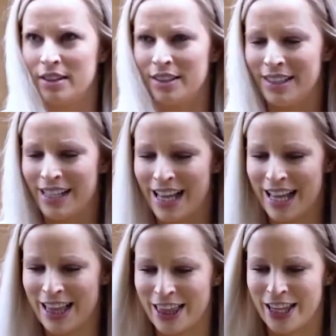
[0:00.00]
about the
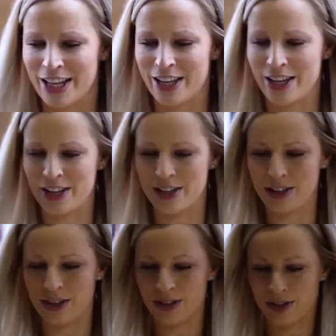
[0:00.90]
transportation
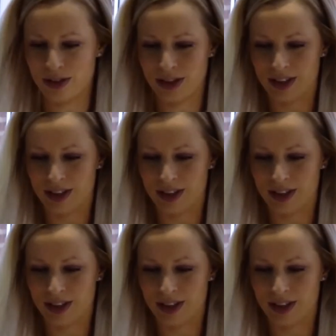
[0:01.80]
experience, we're